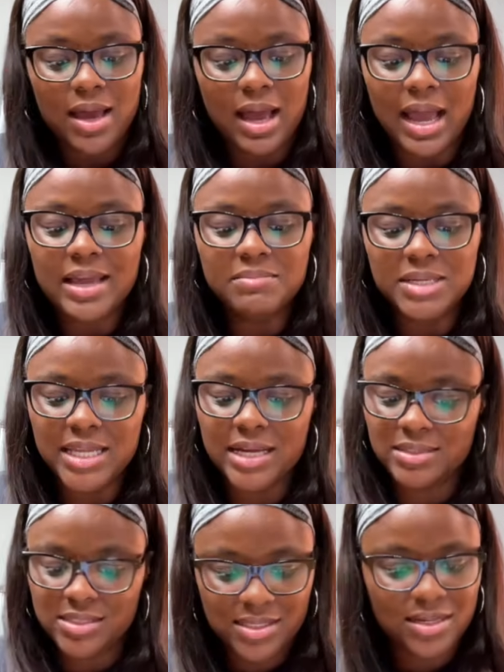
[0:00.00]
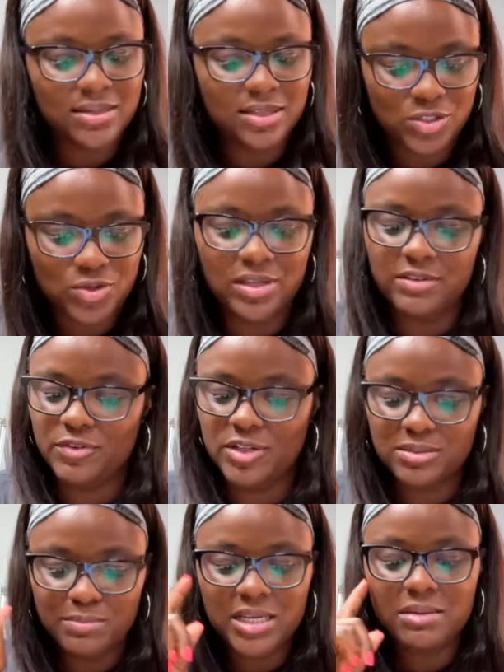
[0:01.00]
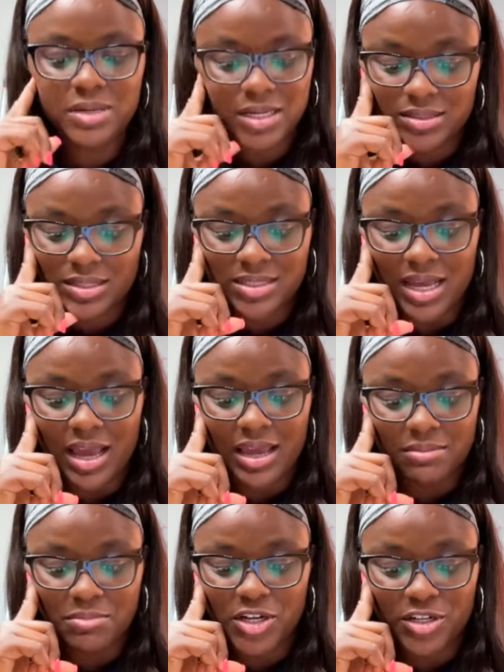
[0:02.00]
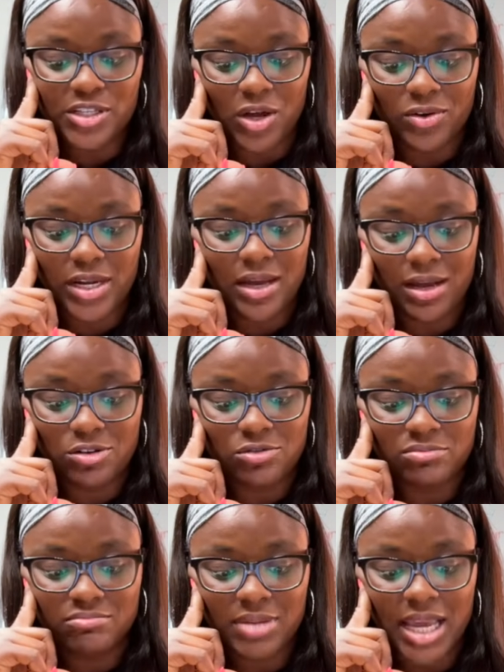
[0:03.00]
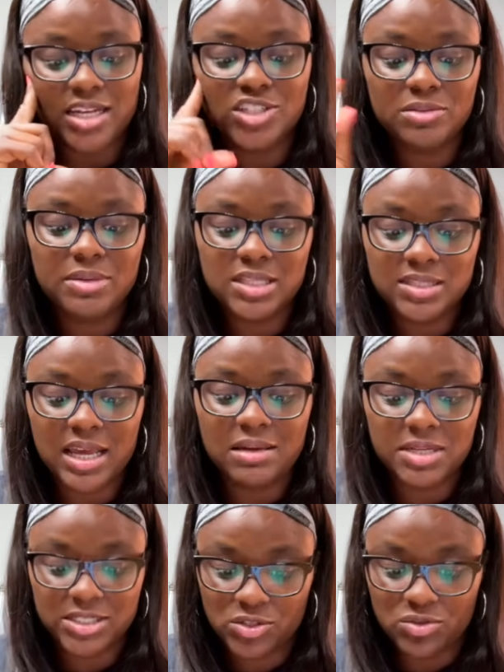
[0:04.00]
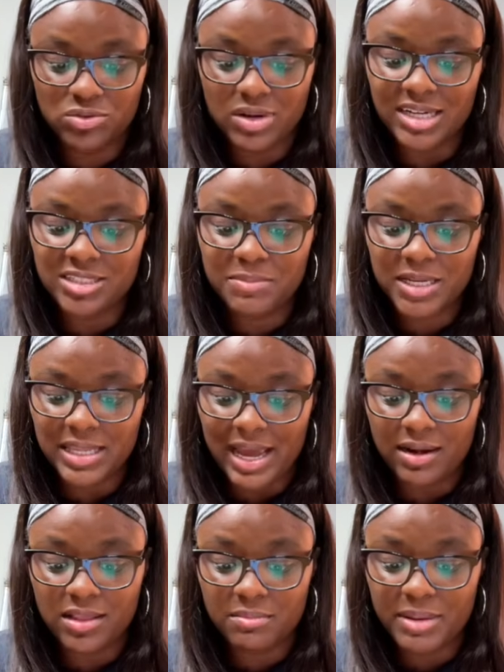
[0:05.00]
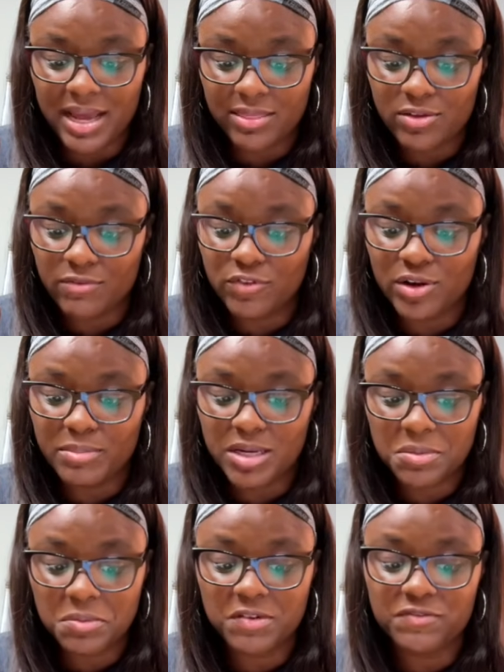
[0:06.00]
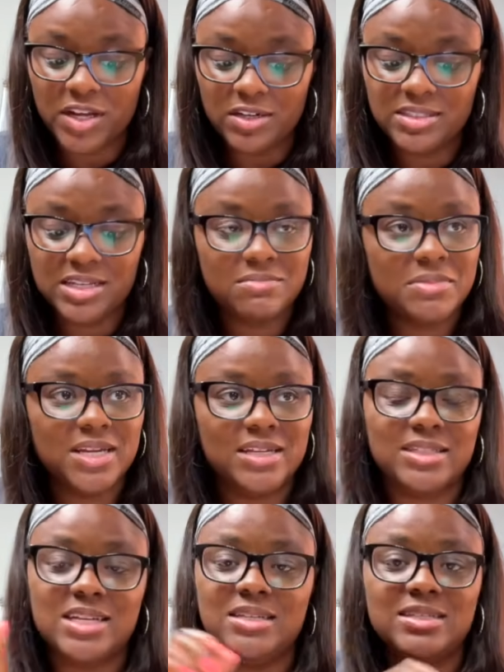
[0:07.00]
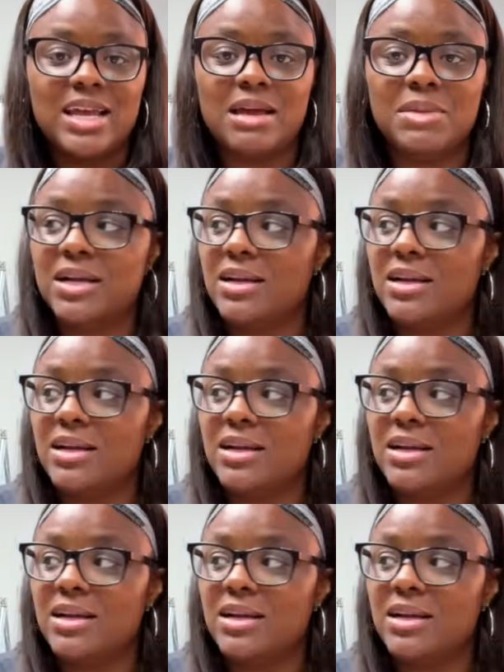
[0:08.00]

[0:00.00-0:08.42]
I am allowed to sit on the toilet for as many minutes as I am years old at home, and it should be the same at school. I should be allowed in the bathroom for a minimum of 13 minutes each time I